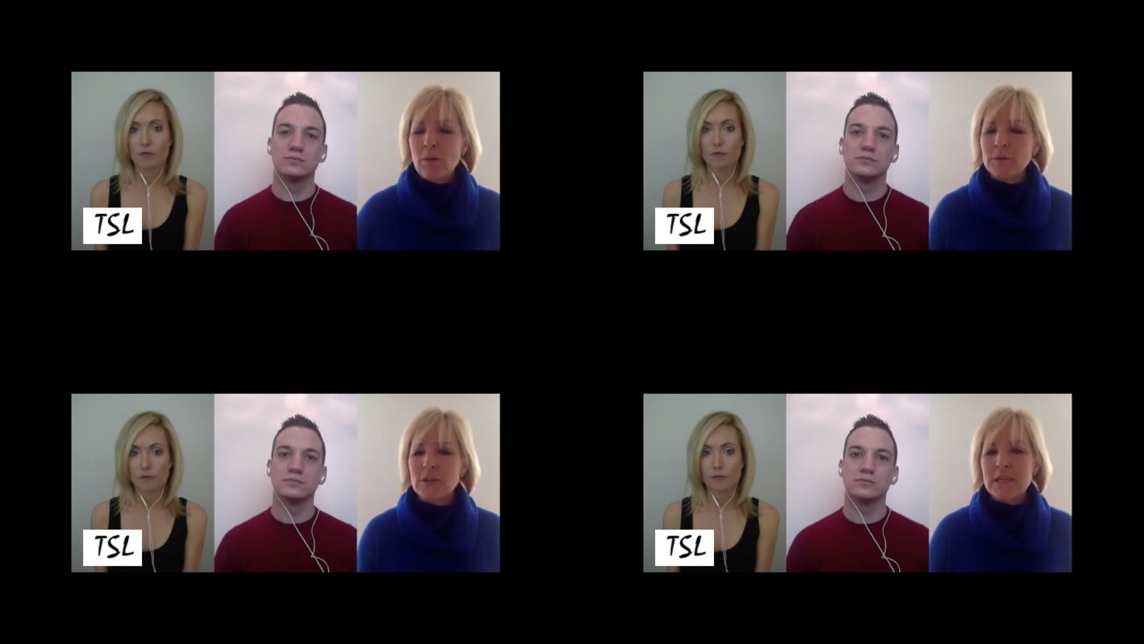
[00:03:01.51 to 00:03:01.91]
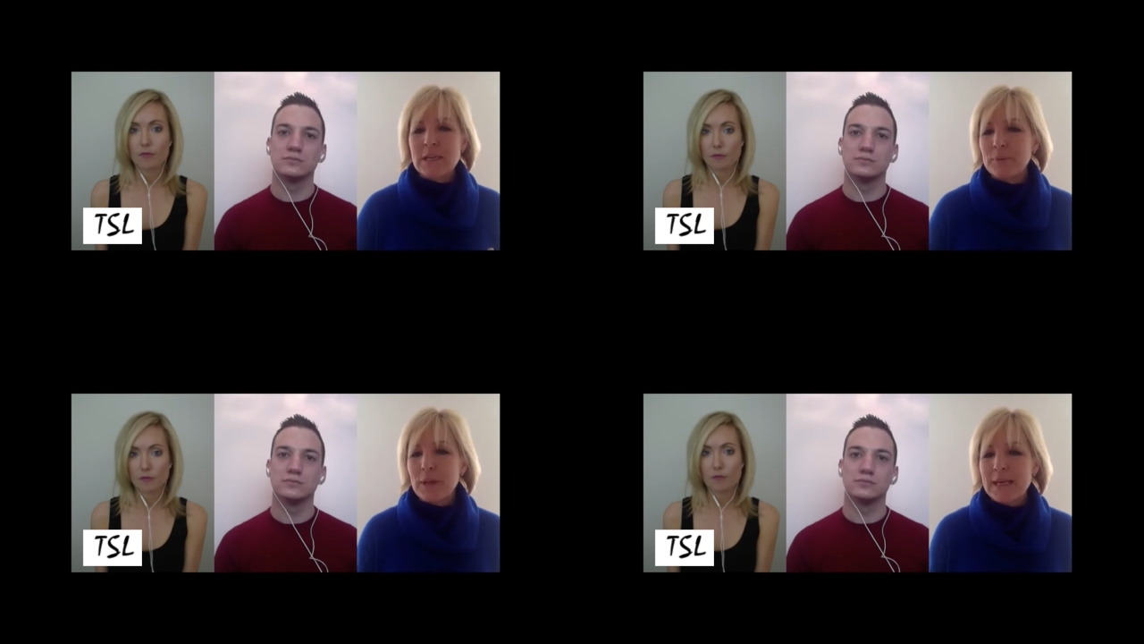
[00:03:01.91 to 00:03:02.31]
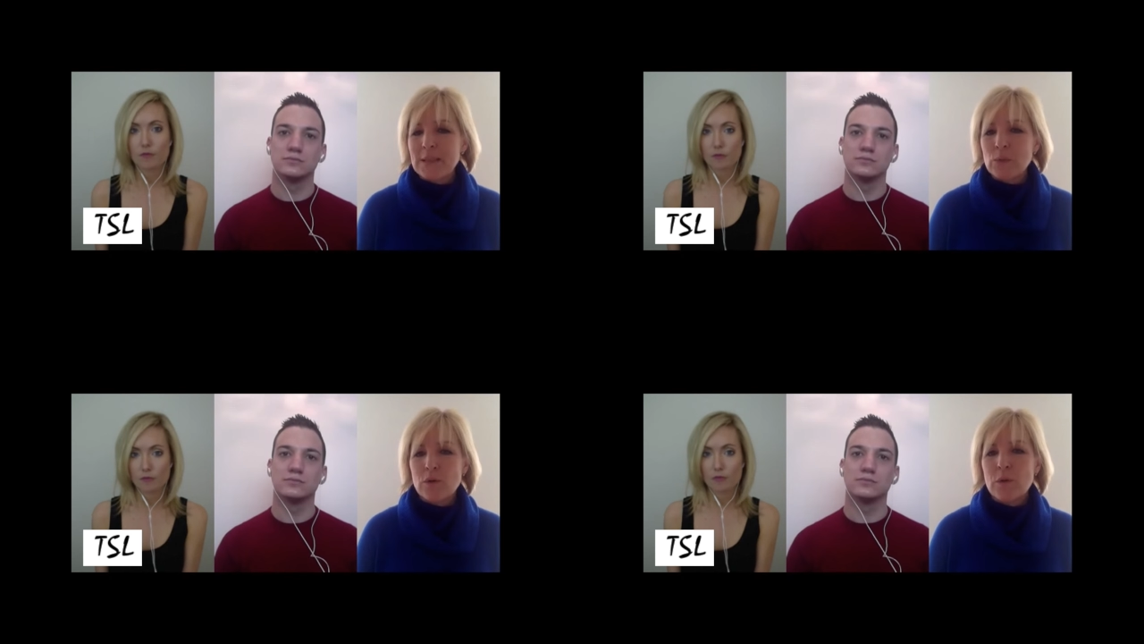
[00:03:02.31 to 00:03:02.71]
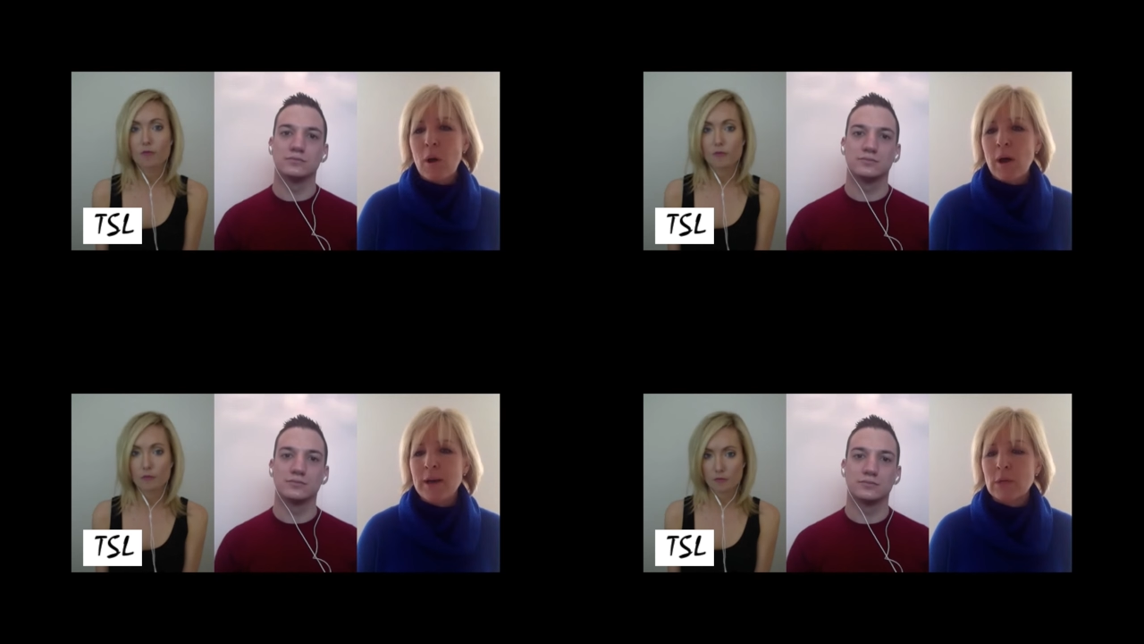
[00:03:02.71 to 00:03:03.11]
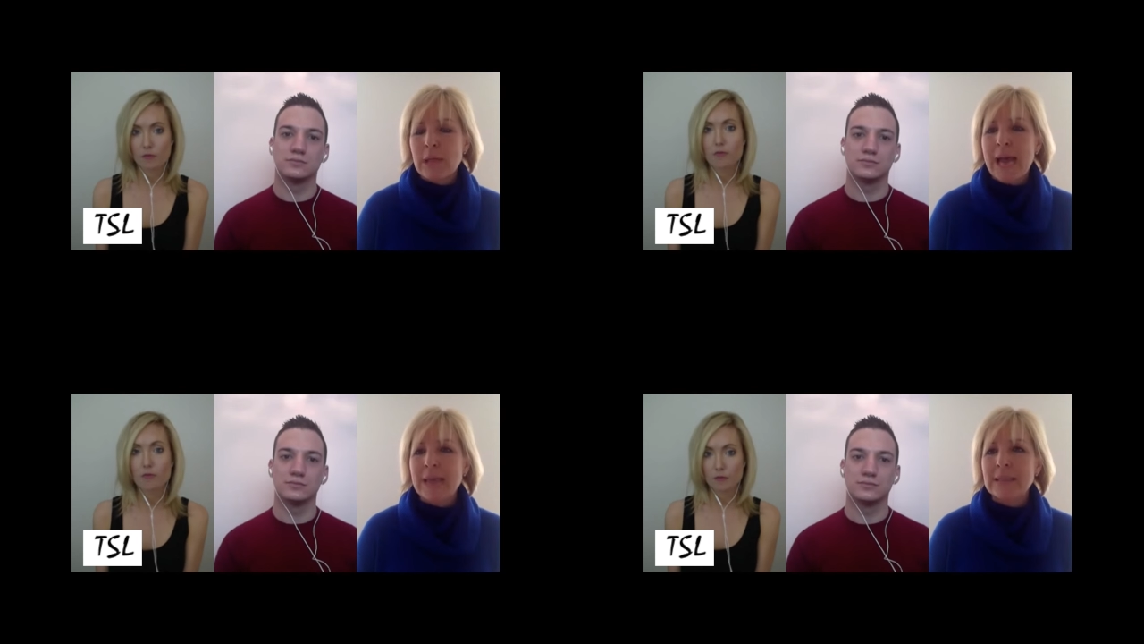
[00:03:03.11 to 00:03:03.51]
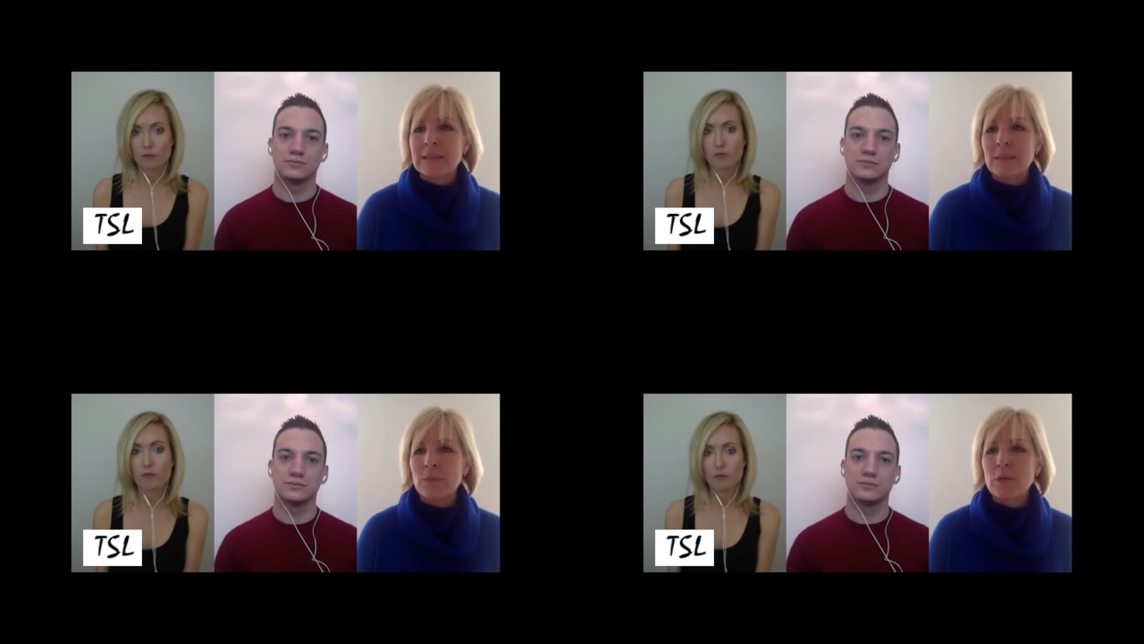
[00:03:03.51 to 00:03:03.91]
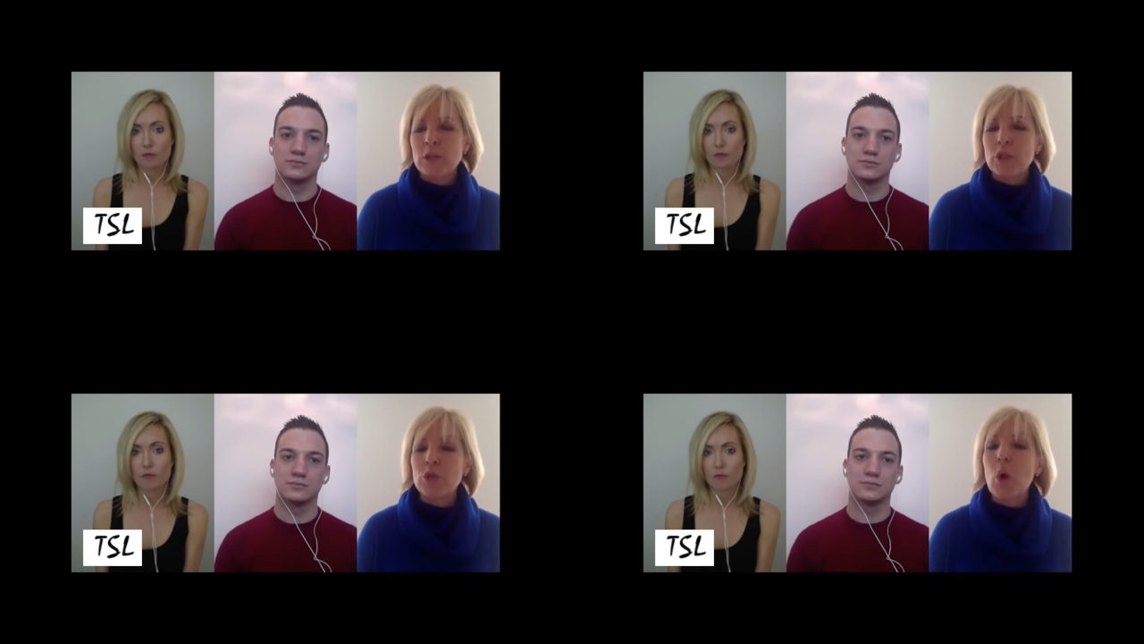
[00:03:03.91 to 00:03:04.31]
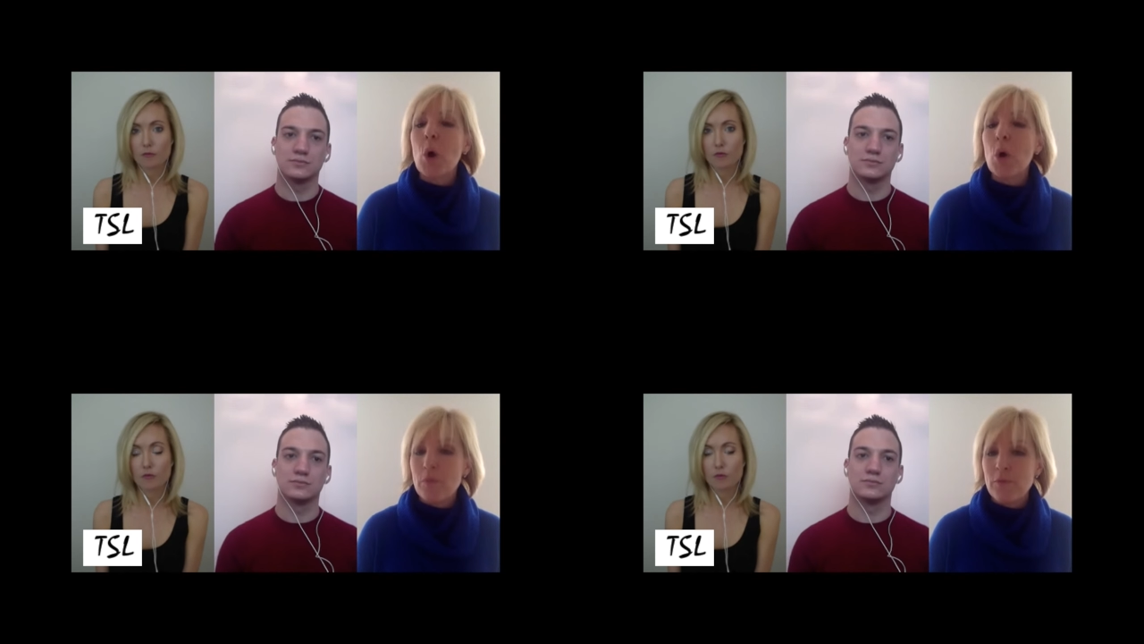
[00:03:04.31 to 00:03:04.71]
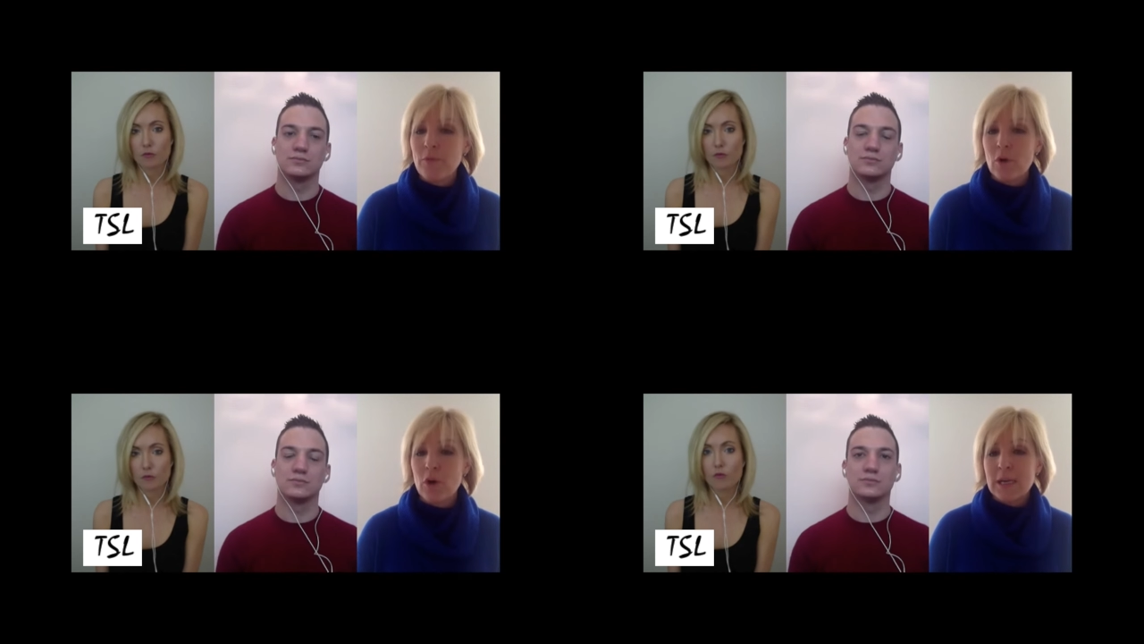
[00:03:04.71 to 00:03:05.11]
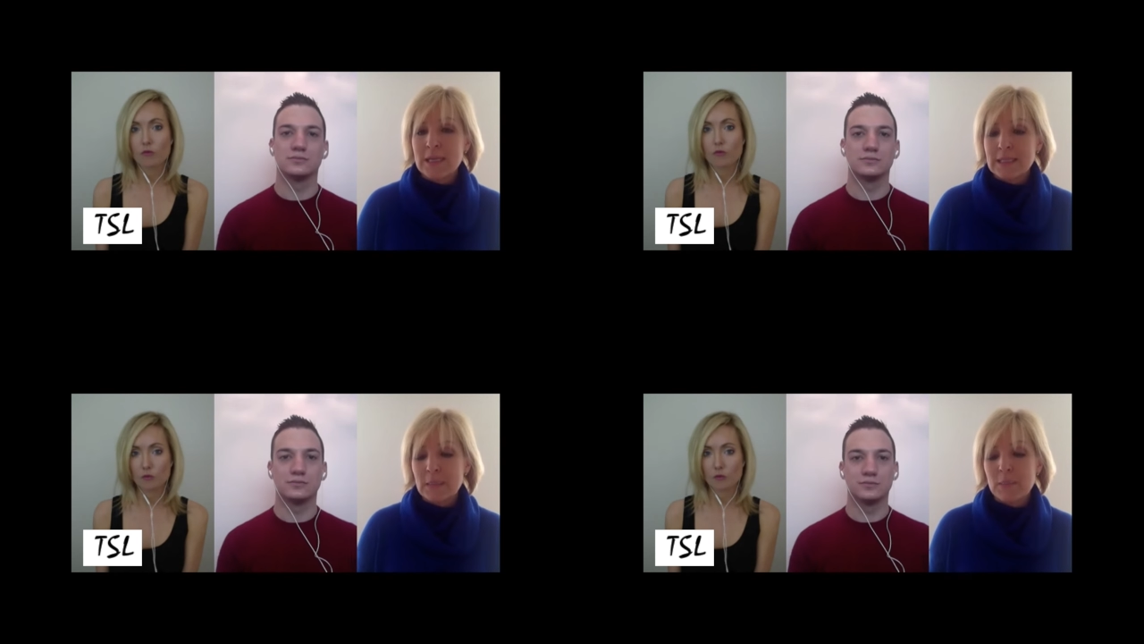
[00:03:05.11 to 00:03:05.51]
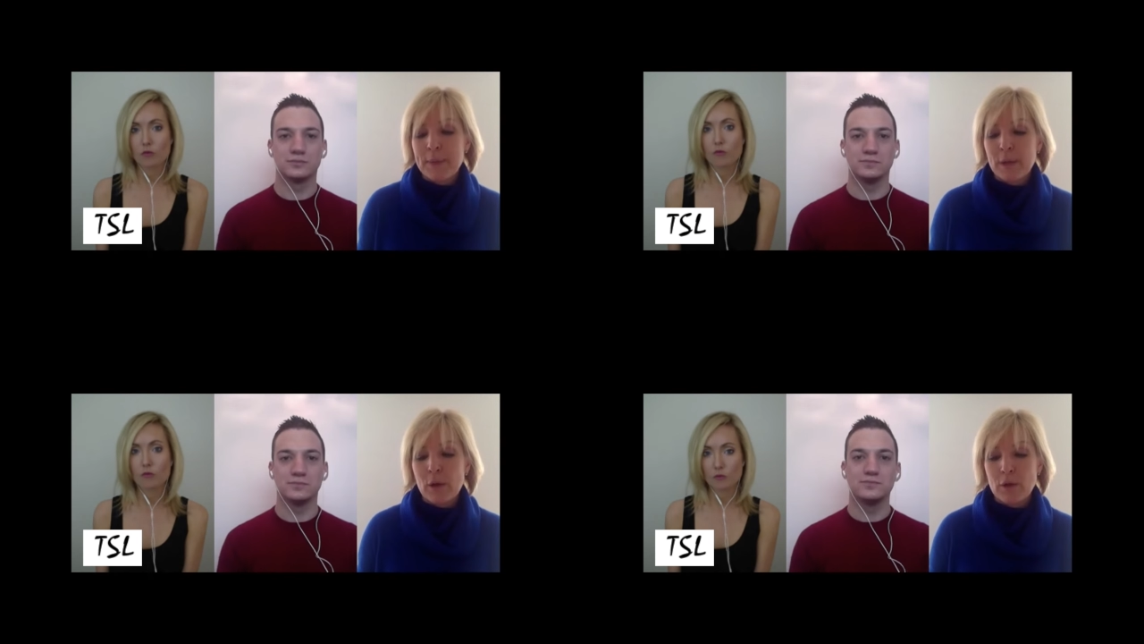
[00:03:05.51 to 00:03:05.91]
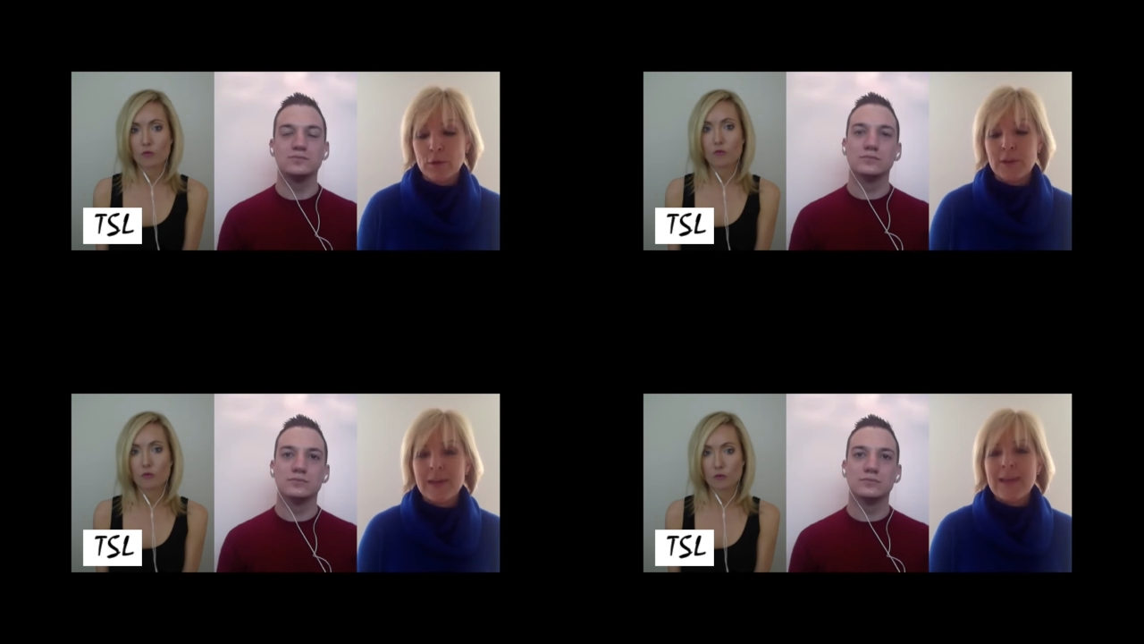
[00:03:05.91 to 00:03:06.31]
Speaker 1: almost need a place where the body relaxes, and what you hope for is to build